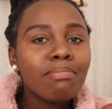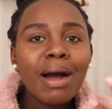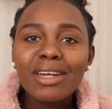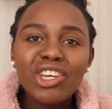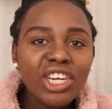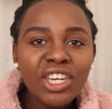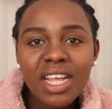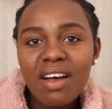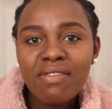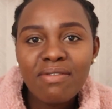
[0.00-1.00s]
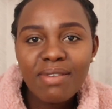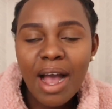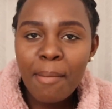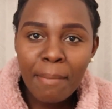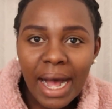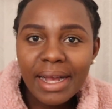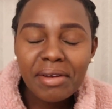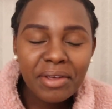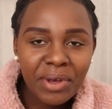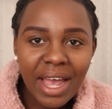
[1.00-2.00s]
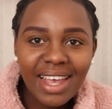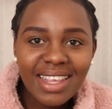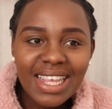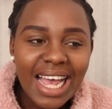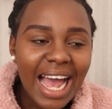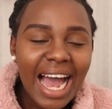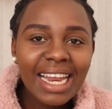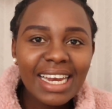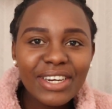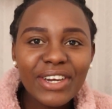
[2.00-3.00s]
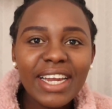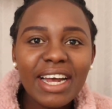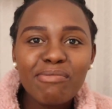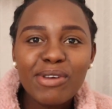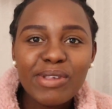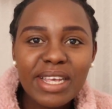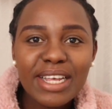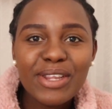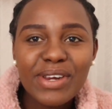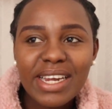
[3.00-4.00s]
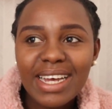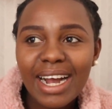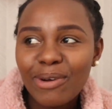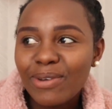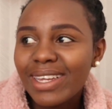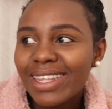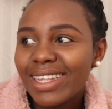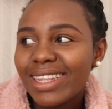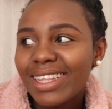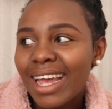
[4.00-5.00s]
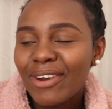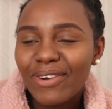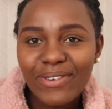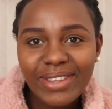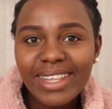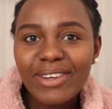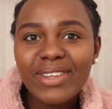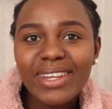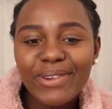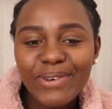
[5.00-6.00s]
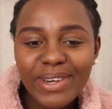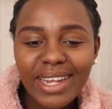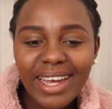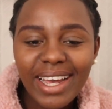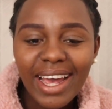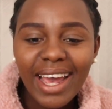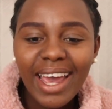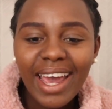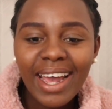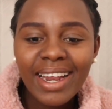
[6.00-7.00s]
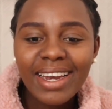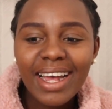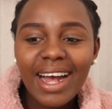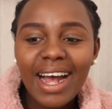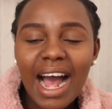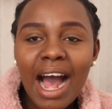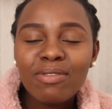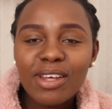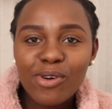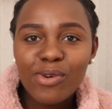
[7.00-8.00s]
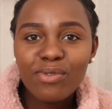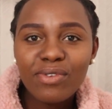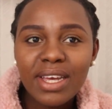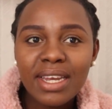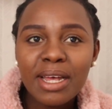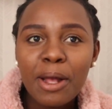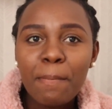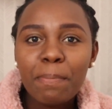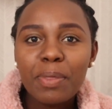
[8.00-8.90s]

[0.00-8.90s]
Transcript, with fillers: bank charges have come back you guys i literally have been using a student account since i don't know since i was in uni and after covid